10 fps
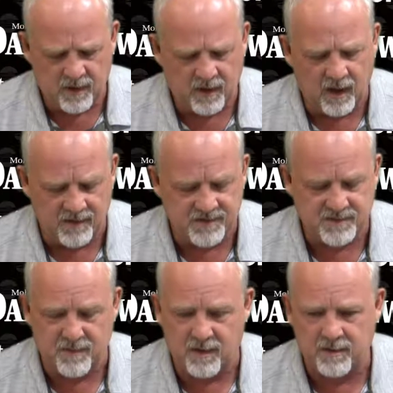and
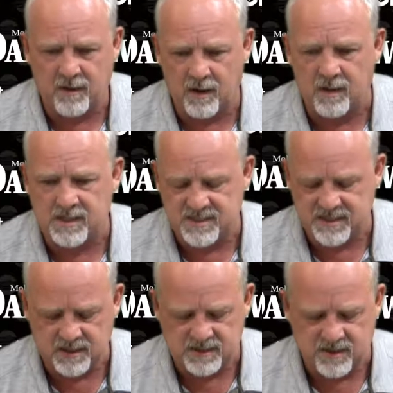some ugly
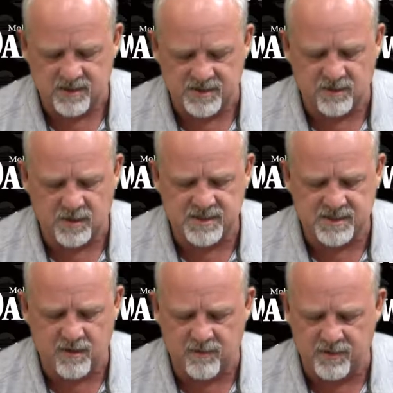scenes there. So let's
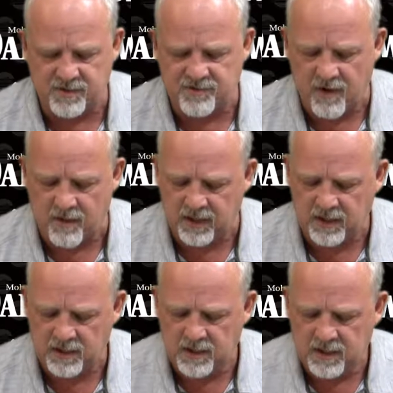start with the
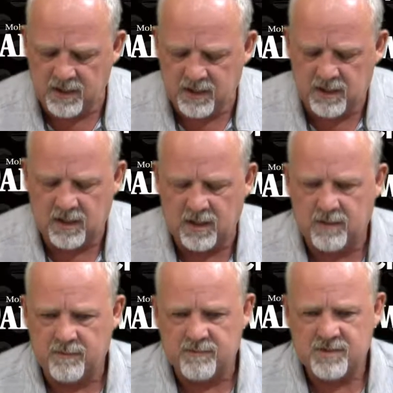drowning.
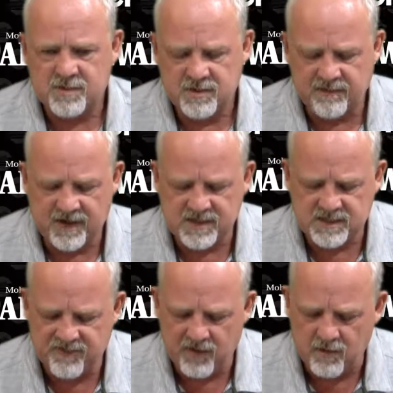So Jeff has
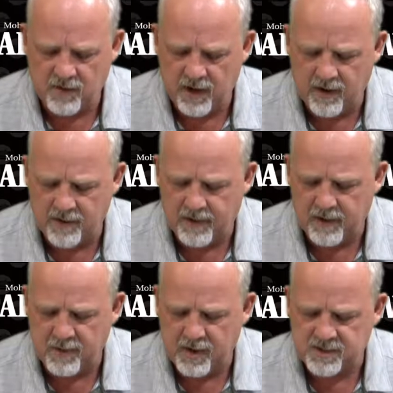some video here
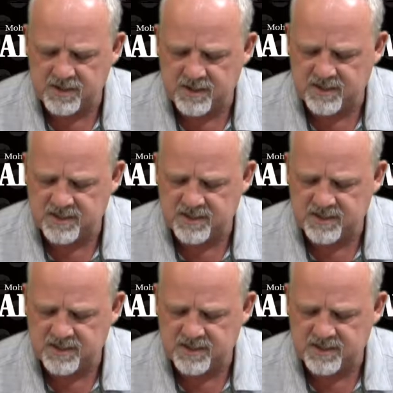at about